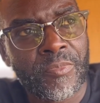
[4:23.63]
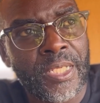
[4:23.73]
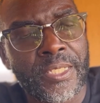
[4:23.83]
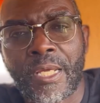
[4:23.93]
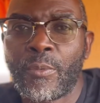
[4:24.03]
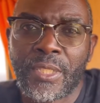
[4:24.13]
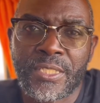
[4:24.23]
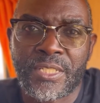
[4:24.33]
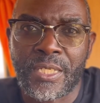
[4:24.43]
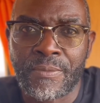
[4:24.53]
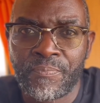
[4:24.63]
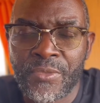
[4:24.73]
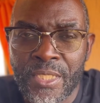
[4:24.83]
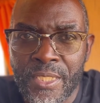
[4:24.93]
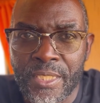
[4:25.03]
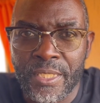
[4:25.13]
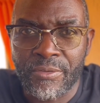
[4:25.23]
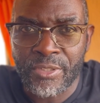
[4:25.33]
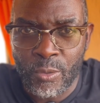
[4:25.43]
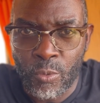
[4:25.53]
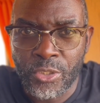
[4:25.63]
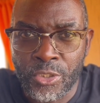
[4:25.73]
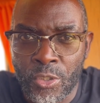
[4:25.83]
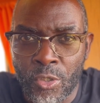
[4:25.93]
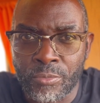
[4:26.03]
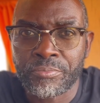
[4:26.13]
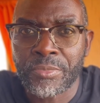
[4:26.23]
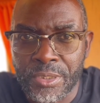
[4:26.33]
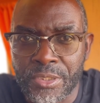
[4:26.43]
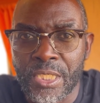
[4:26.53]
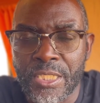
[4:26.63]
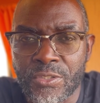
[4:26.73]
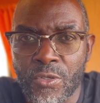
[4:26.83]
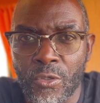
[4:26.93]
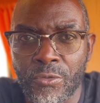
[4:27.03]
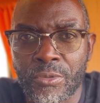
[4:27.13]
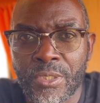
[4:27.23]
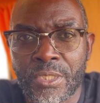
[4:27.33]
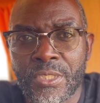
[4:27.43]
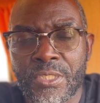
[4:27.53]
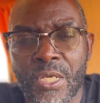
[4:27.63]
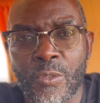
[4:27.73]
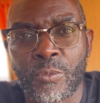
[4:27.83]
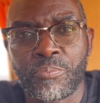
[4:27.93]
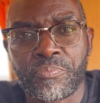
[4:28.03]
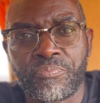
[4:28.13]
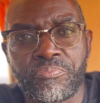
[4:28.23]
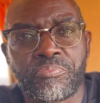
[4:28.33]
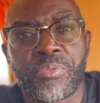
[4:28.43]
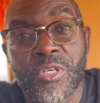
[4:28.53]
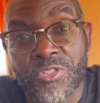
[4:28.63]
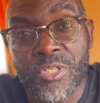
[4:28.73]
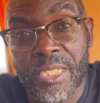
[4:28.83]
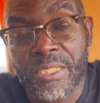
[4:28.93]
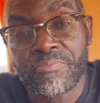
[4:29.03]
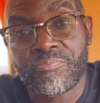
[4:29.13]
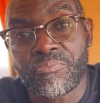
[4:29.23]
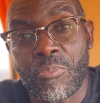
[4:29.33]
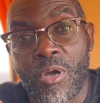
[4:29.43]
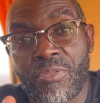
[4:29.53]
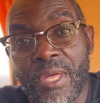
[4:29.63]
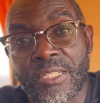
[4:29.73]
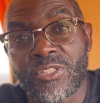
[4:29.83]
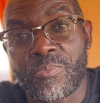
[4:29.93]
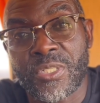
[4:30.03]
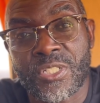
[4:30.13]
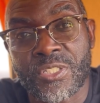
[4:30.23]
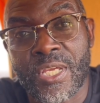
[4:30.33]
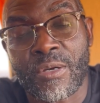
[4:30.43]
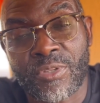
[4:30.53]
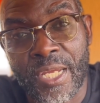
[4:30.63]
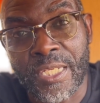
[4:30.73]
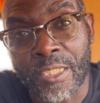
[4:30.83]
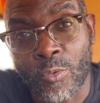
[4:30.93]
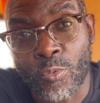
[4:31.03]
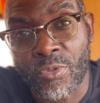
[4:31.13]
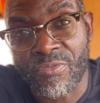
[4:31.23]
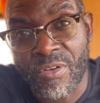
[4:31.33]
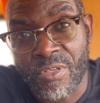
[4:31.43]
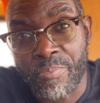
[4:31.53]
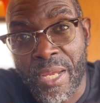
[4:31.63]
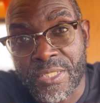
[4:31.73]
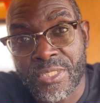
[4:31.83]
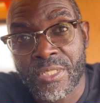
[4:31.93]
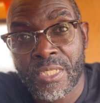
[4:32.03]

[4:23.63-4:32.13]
you know what they say, you never know what you got until it's gone. So personally, my thanks to Mr. Southgate, and all the very best